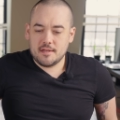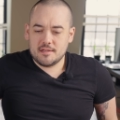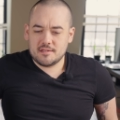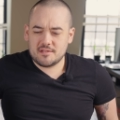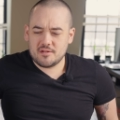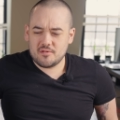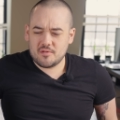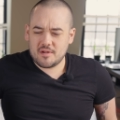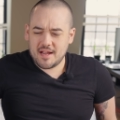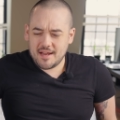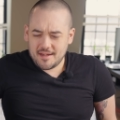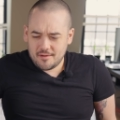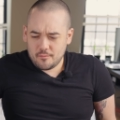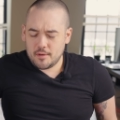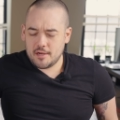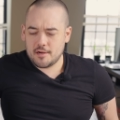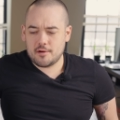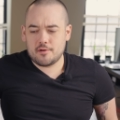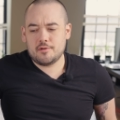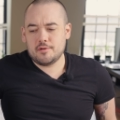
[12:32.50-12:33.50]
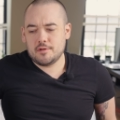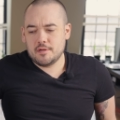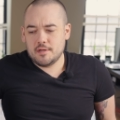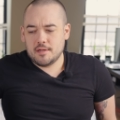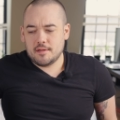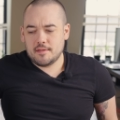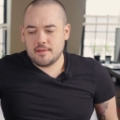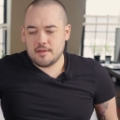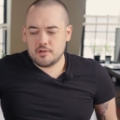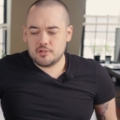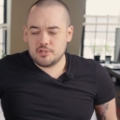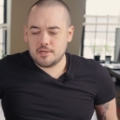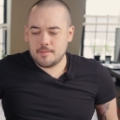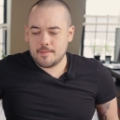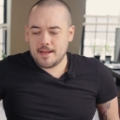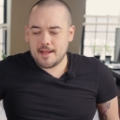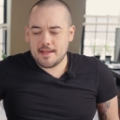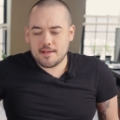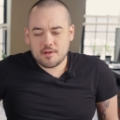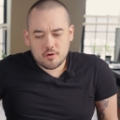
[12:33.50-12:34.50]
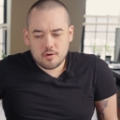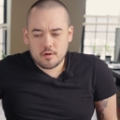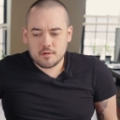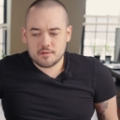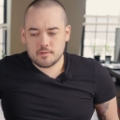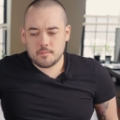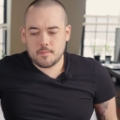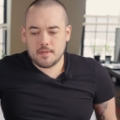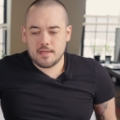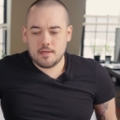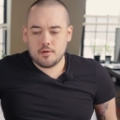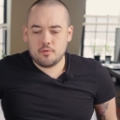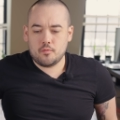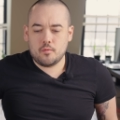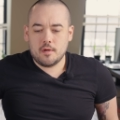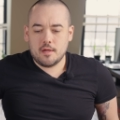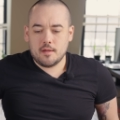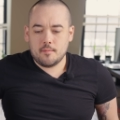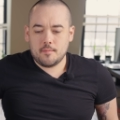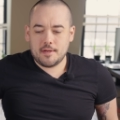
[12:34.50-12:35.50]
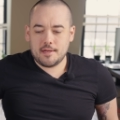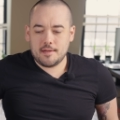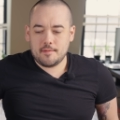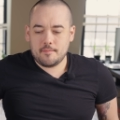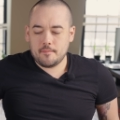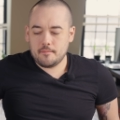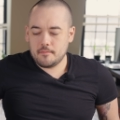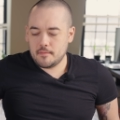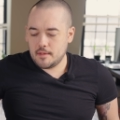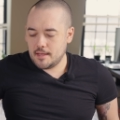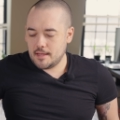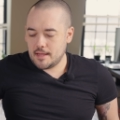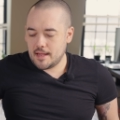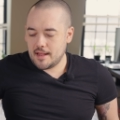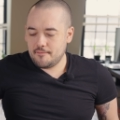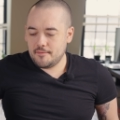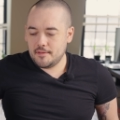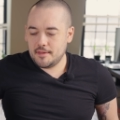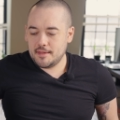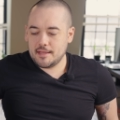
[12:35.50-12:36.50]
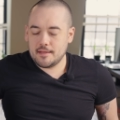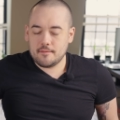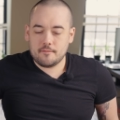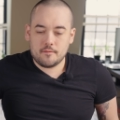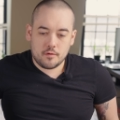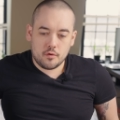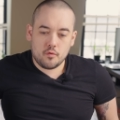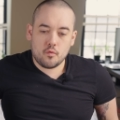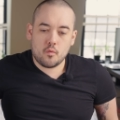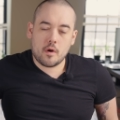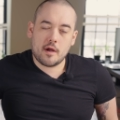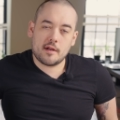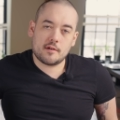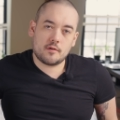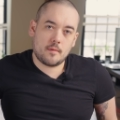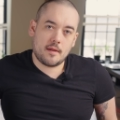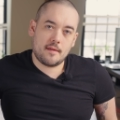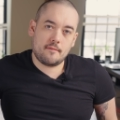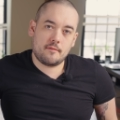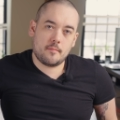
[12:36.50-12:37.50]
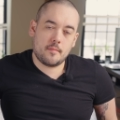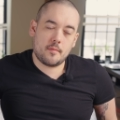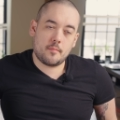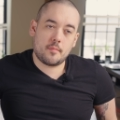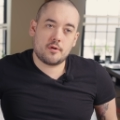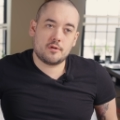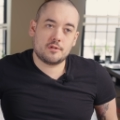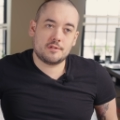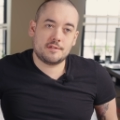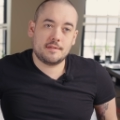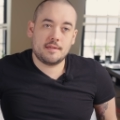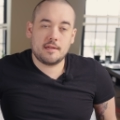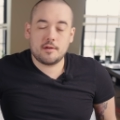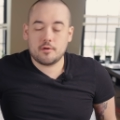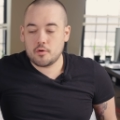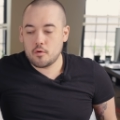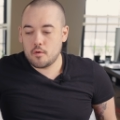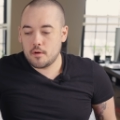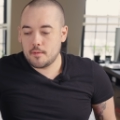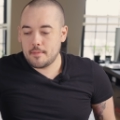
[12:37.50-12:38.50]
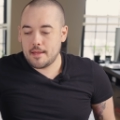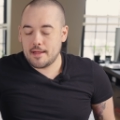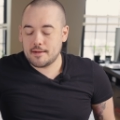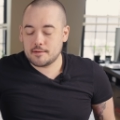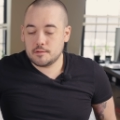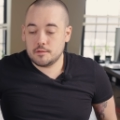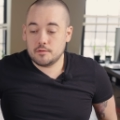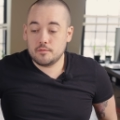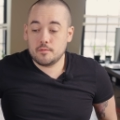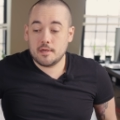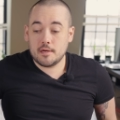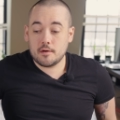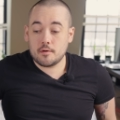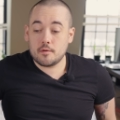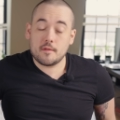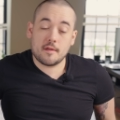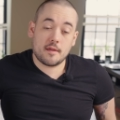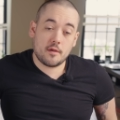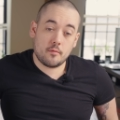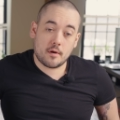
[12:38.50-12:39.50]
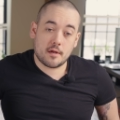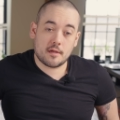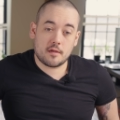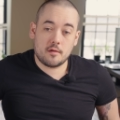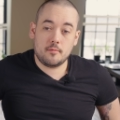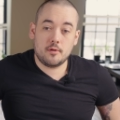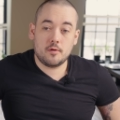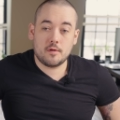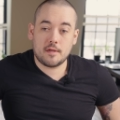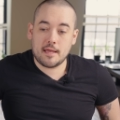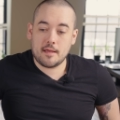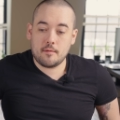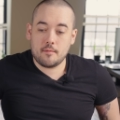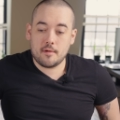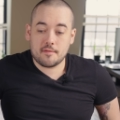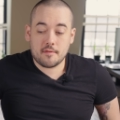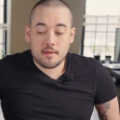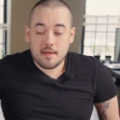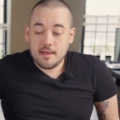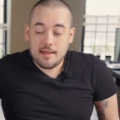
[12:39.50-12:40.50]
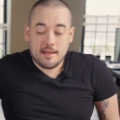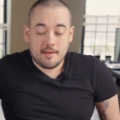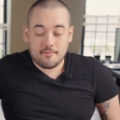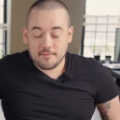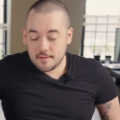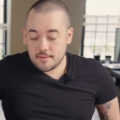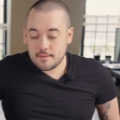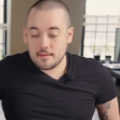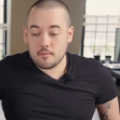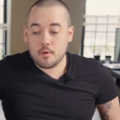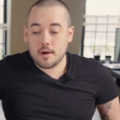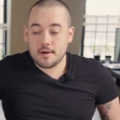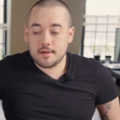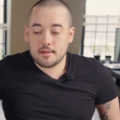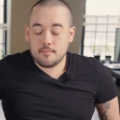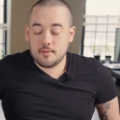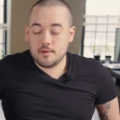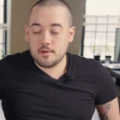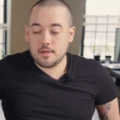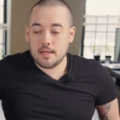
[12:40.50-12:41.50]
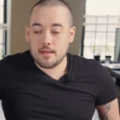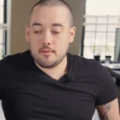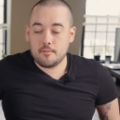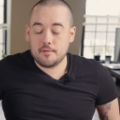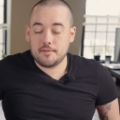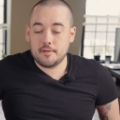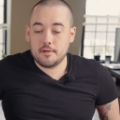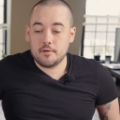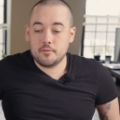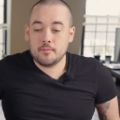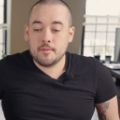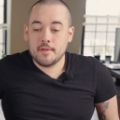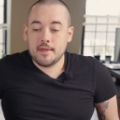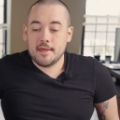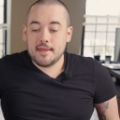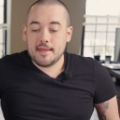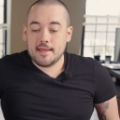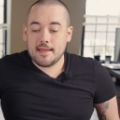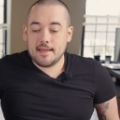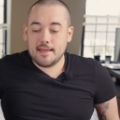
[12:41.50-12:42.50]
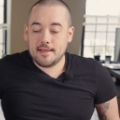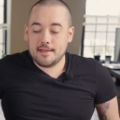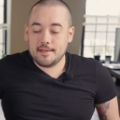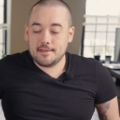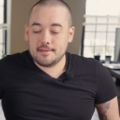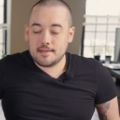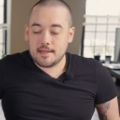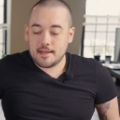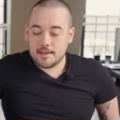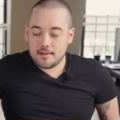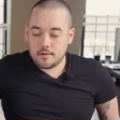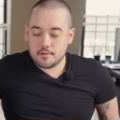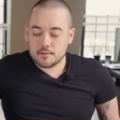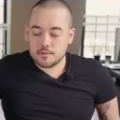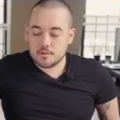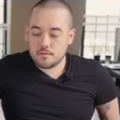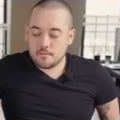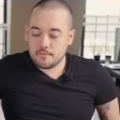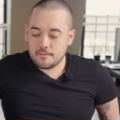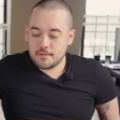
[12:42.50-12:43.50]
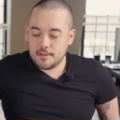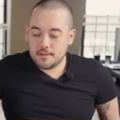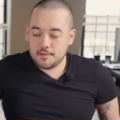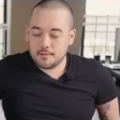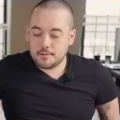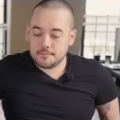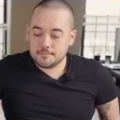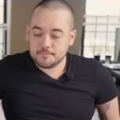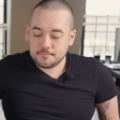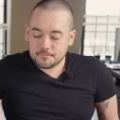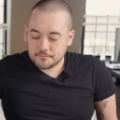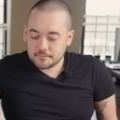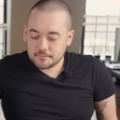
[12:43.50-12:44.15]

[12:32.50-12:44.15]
So kind of weird there, Gemini. Could also be you. But uh, I feel like if you walked away from a person that you're going back to here or that you want to communicate with, I feel like they want to communicate with you. And I also feel